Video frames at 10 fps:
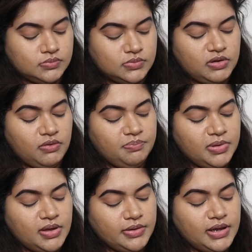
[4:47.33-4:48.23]
Now I'm
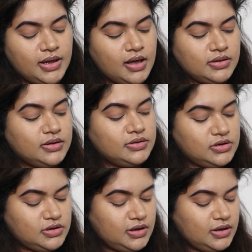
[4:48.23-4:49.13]
picking the
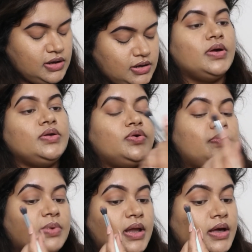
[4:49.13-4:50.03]
other shade. I'm going to
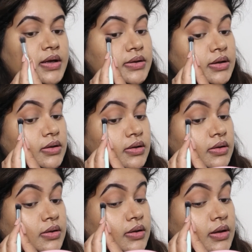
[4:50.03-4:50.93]
apply it
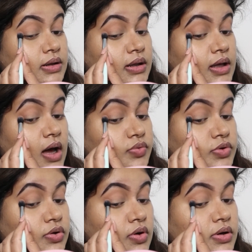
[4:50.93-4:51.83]
in the
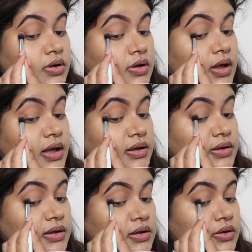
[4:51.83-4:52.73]
outer corner and
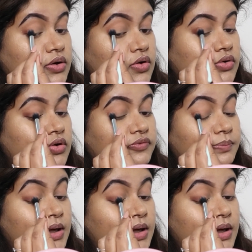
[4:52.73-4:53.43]
in the inner corner of my